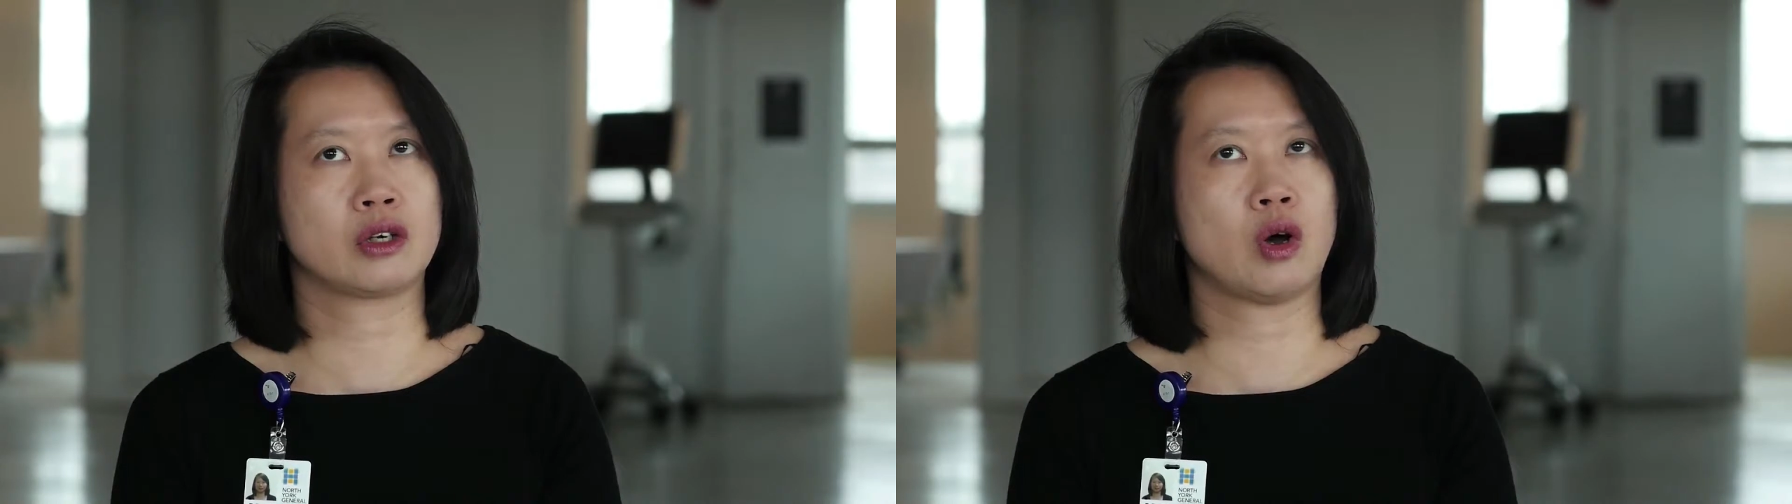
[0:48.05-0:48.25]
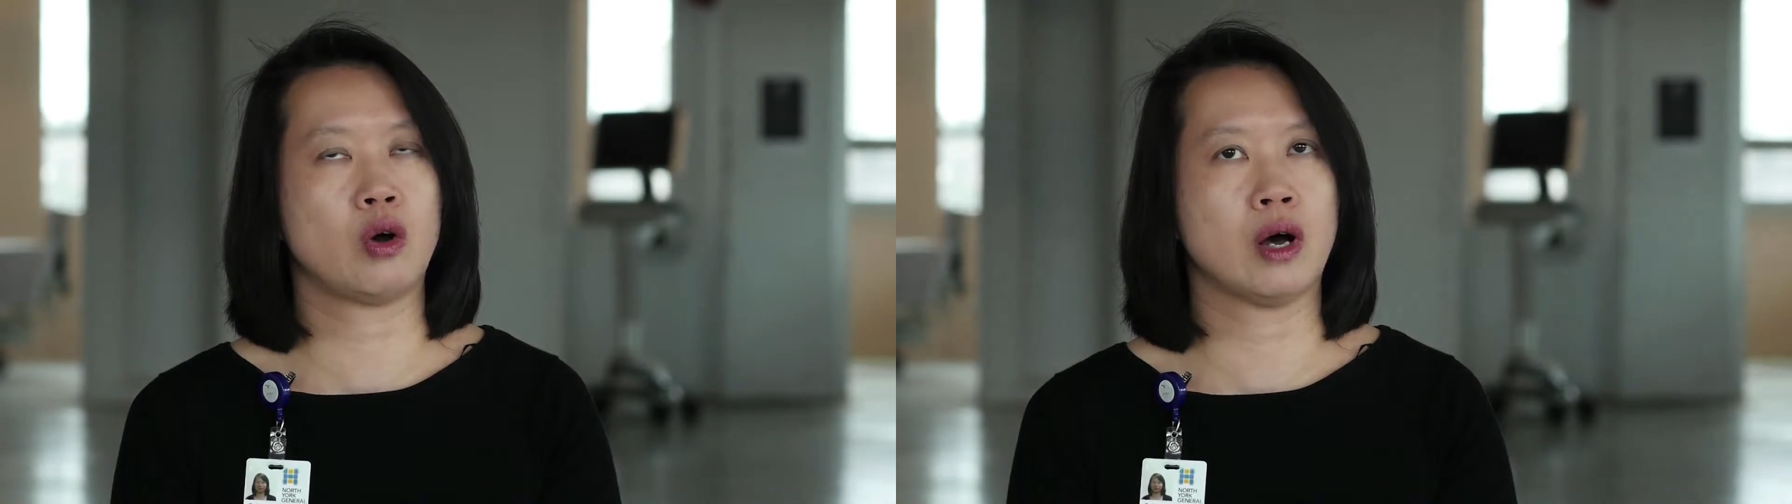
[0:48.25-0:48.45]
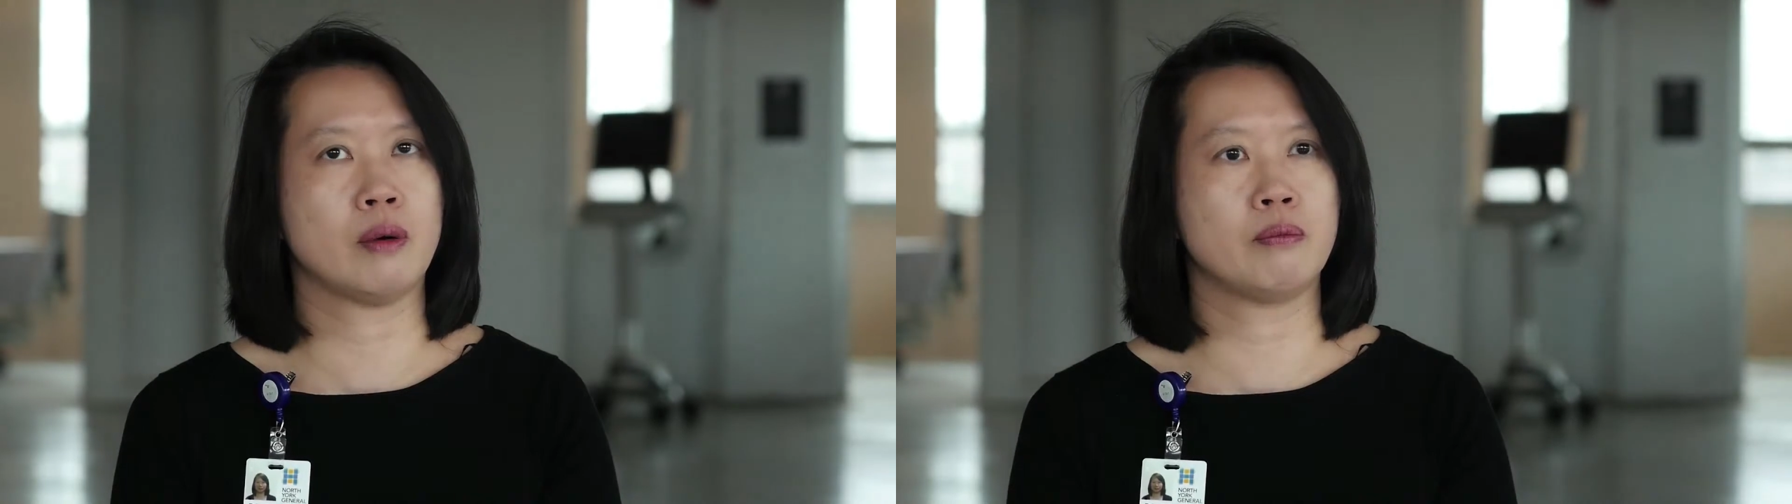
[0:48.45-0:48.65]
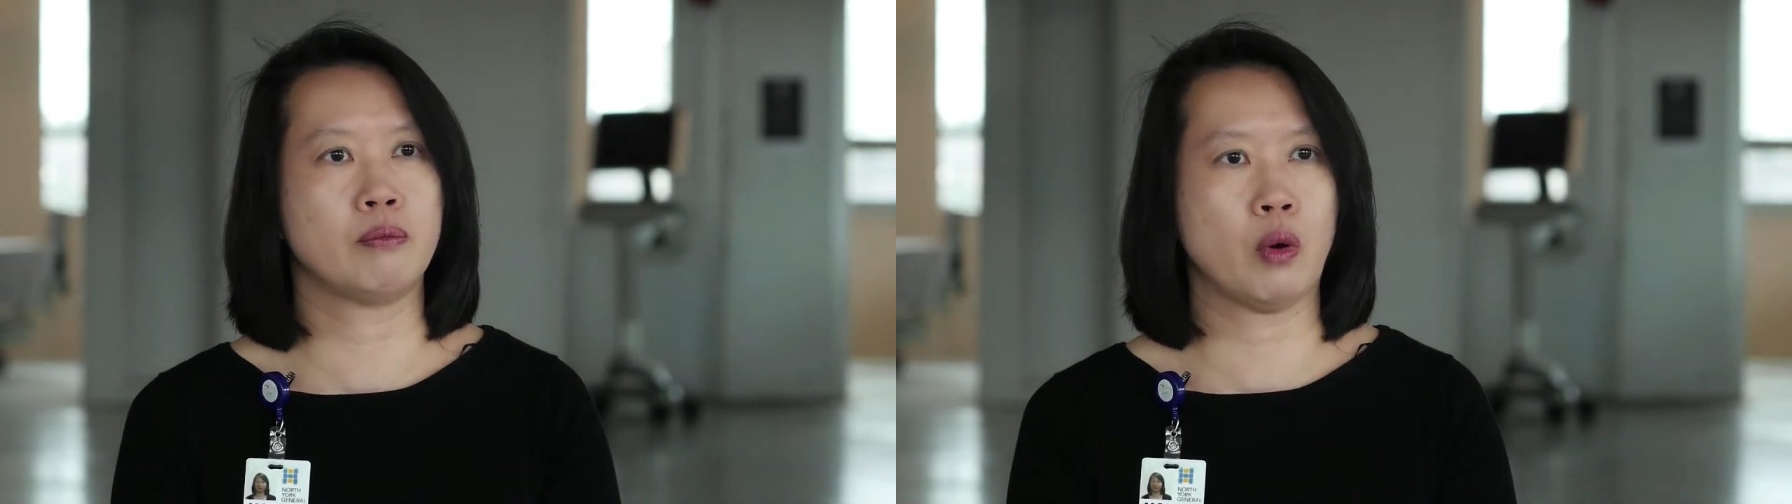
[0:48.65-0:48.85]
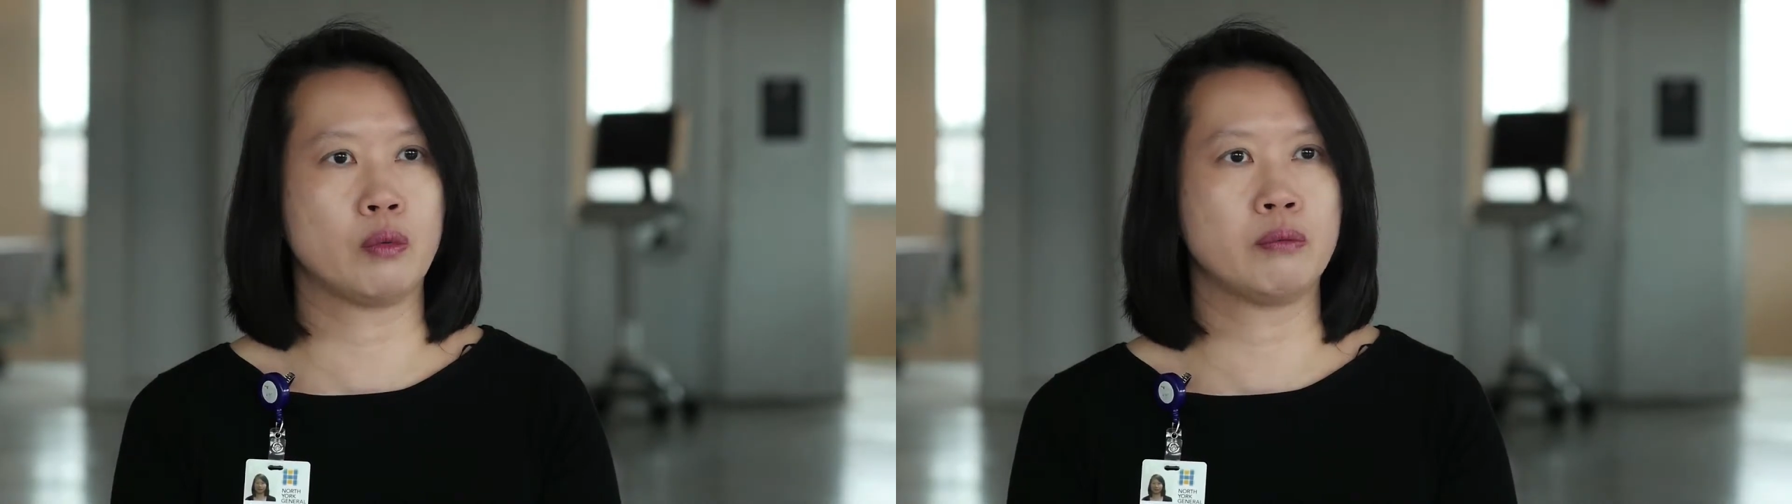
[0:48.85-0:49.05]
called a
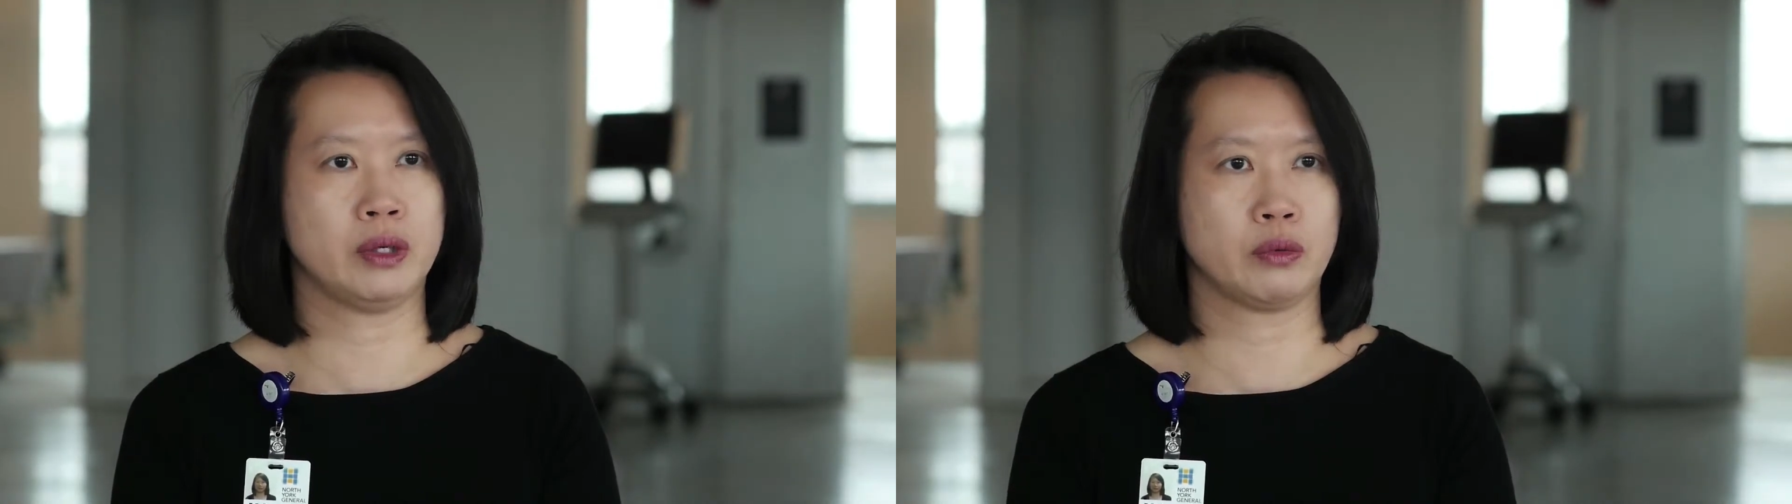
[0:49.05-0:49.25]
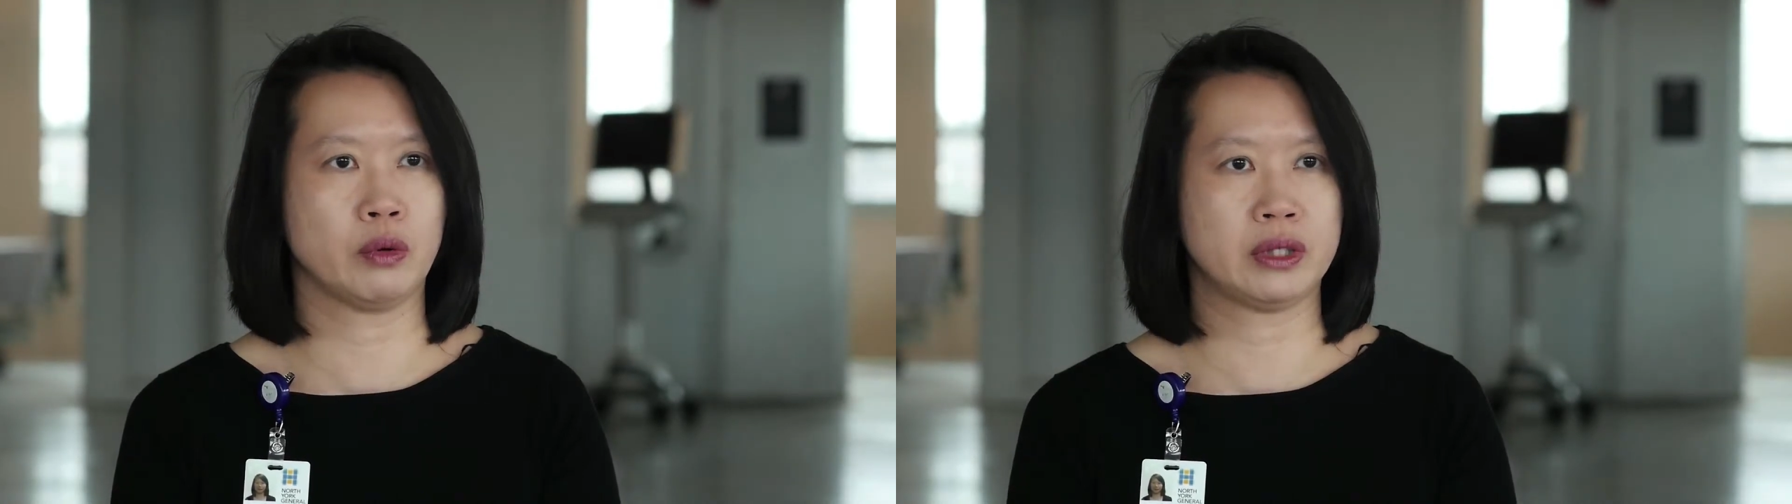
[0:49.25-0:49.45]
bone mineral